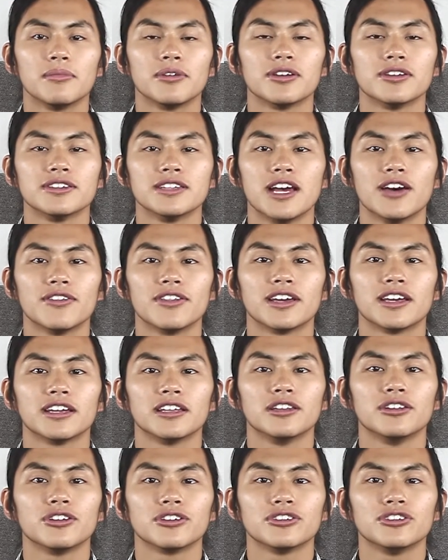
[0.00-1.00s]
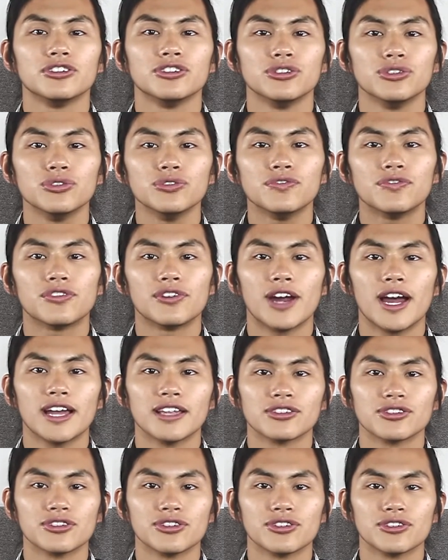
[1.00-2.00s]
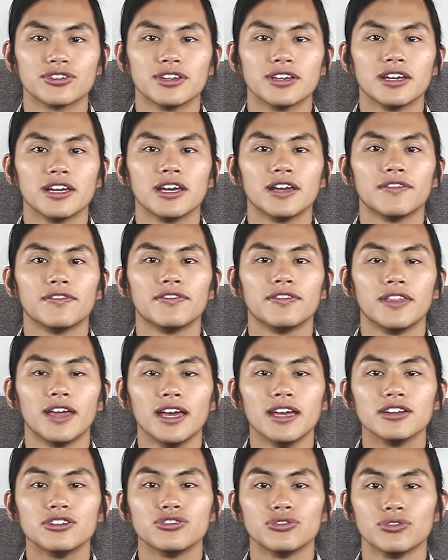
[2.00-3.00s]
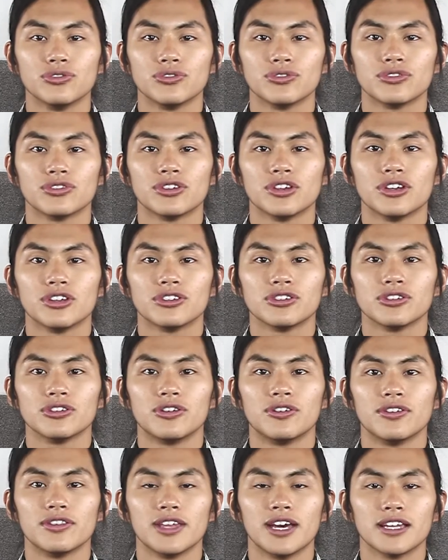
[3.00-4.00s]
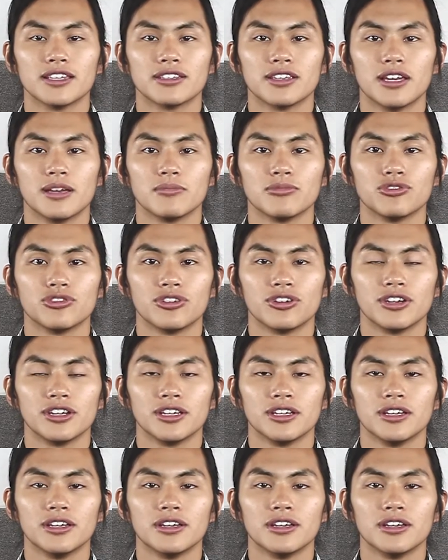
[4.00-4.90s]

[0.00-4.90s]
because now they can look to you for answers if they choose to go on that same journey